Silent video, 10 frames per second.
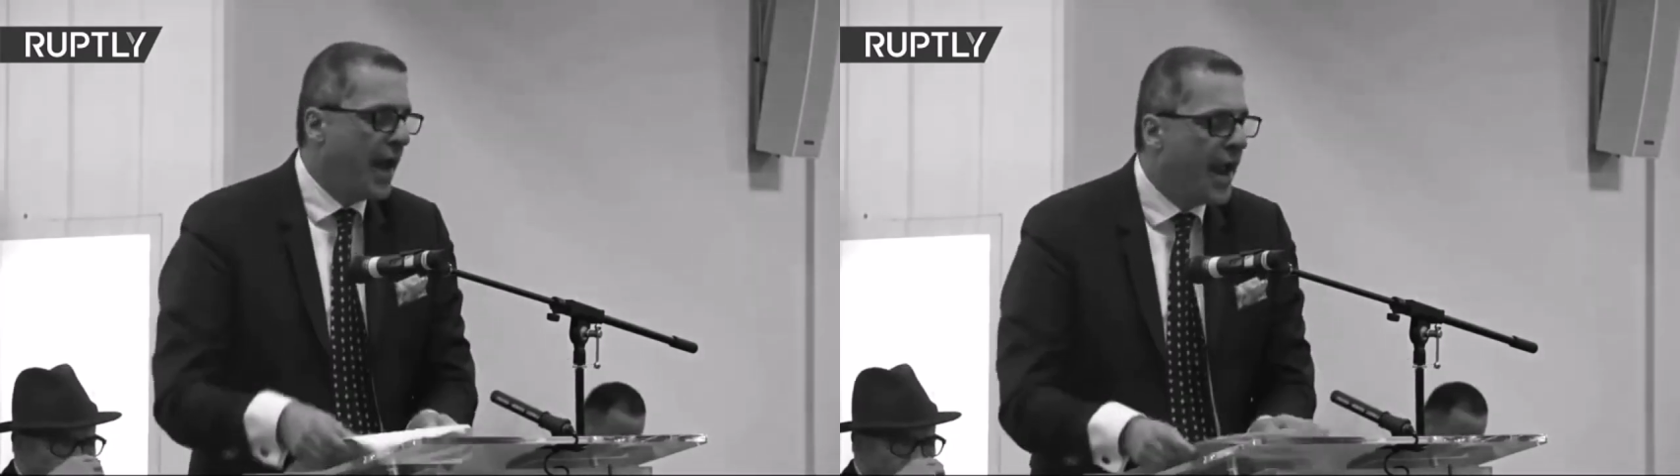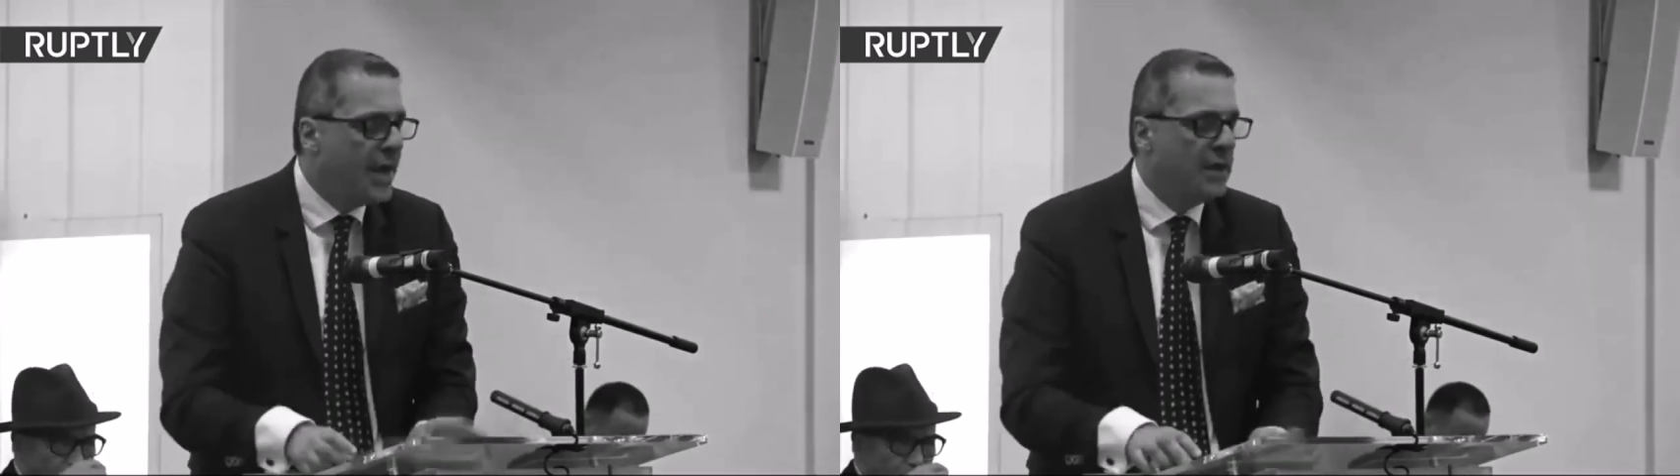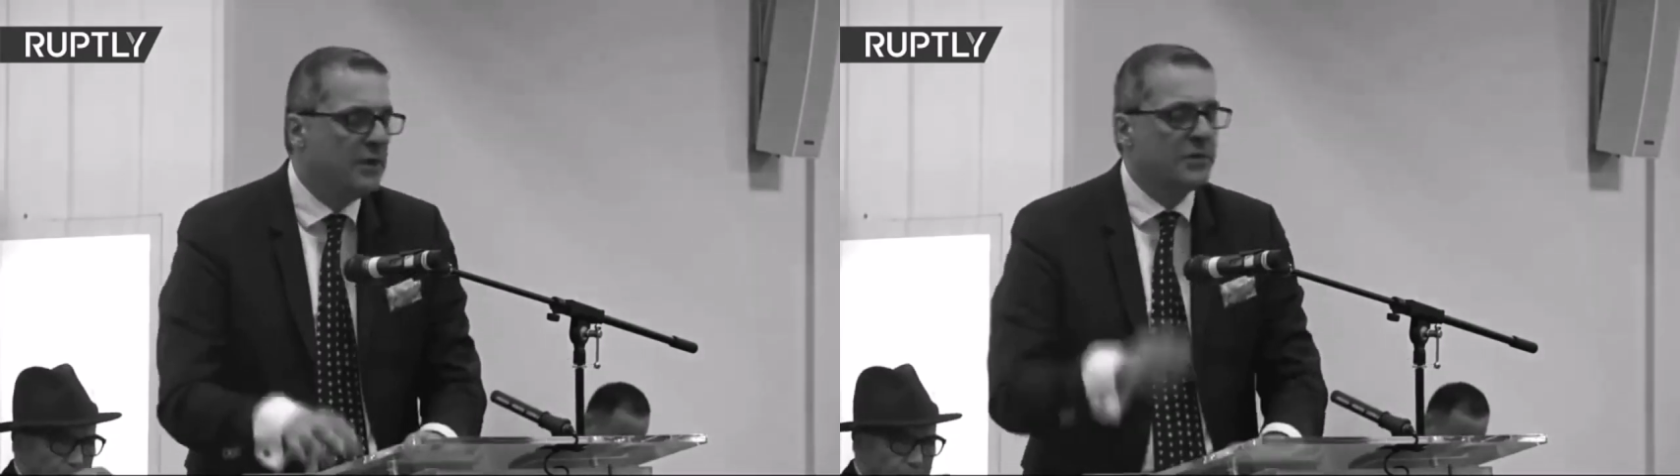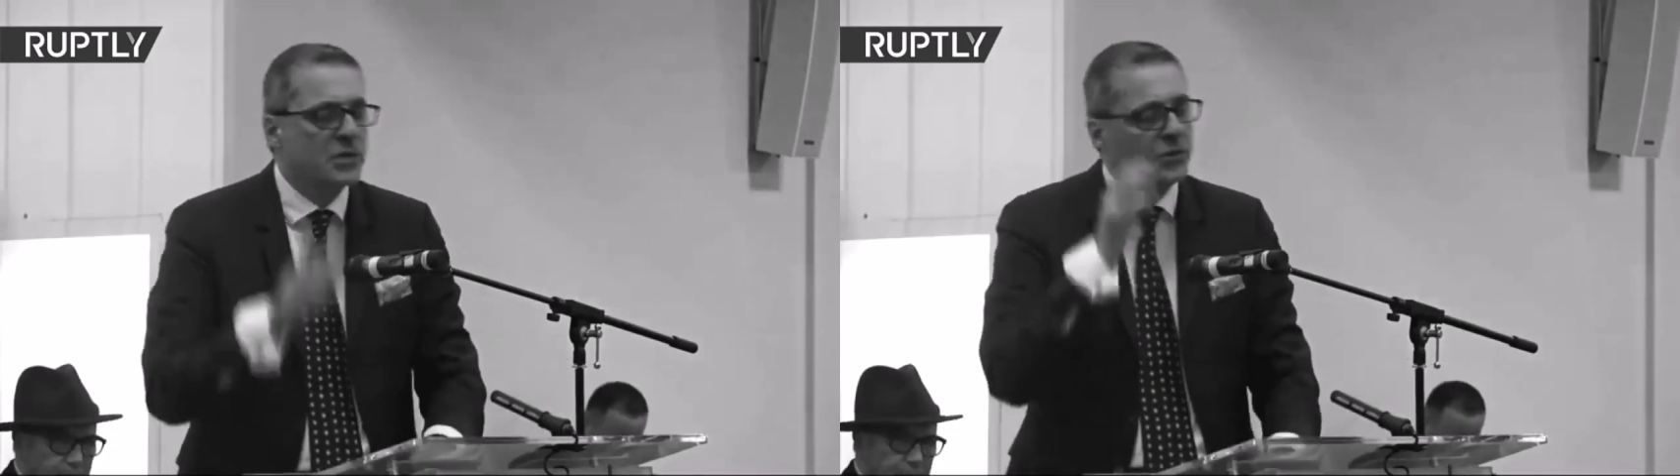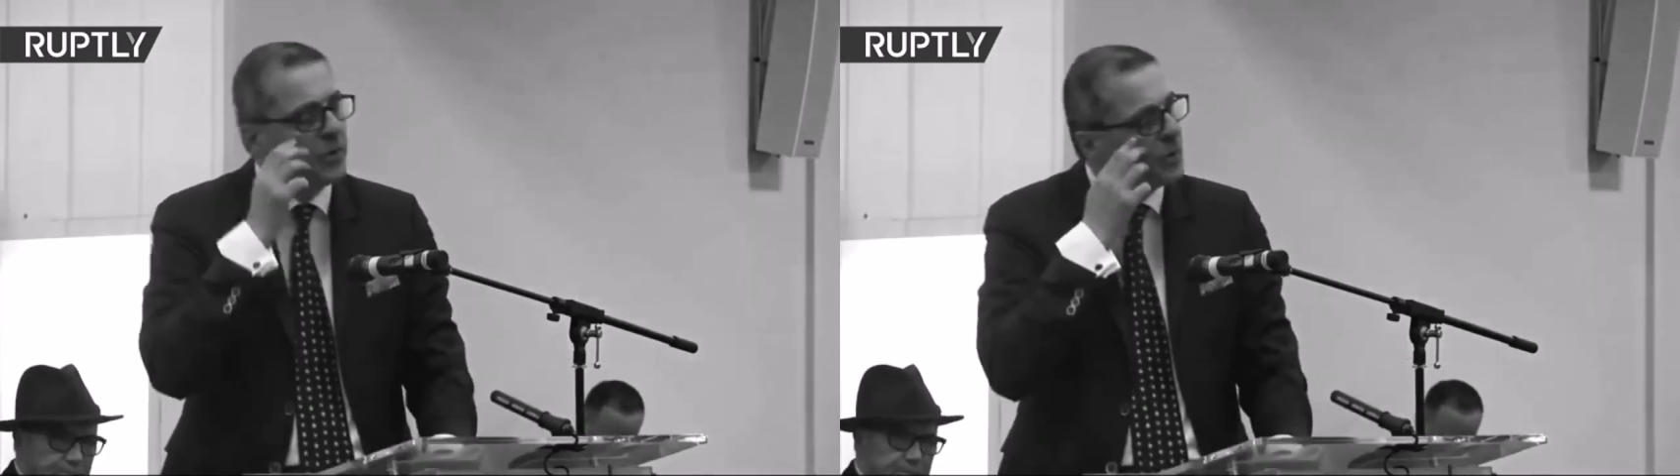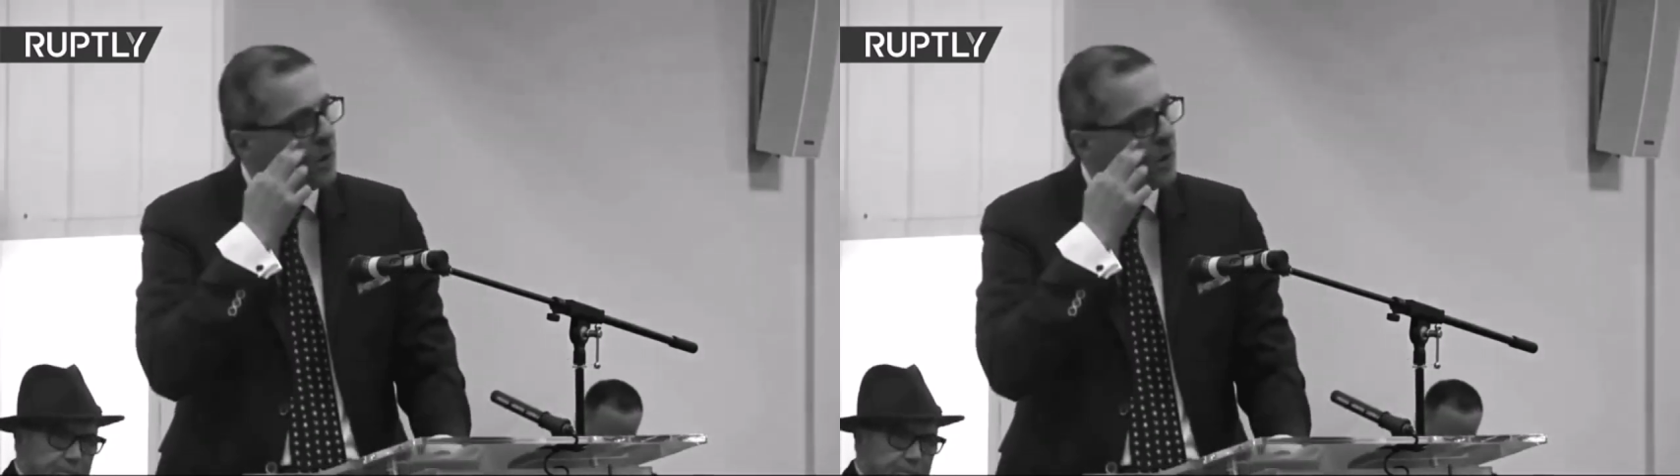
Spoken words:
any of us feel